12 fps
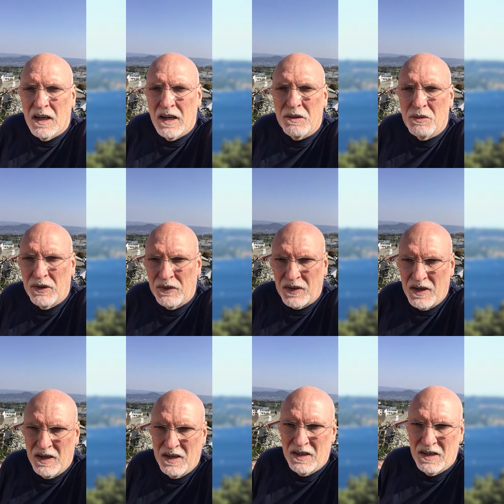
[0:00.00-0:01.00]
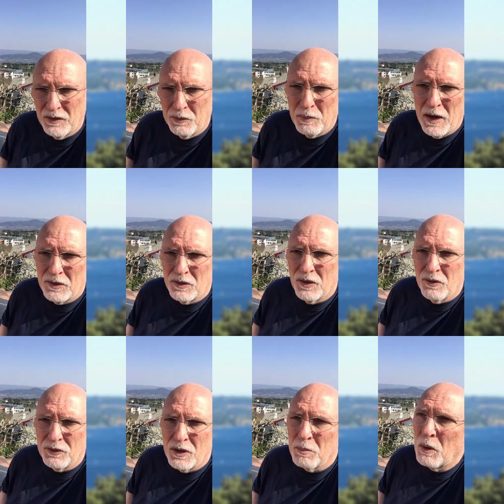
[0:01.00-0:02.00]
high risk spectrum
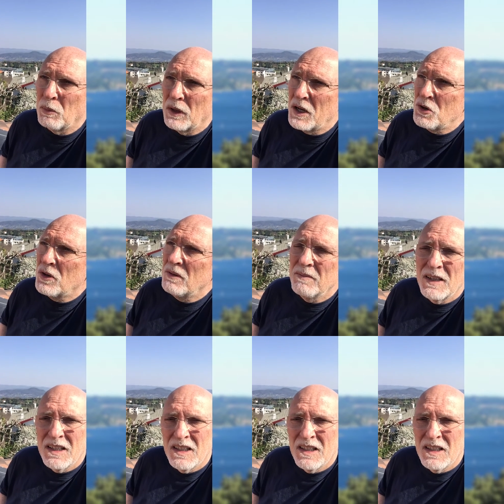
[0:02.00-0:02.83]
of the population.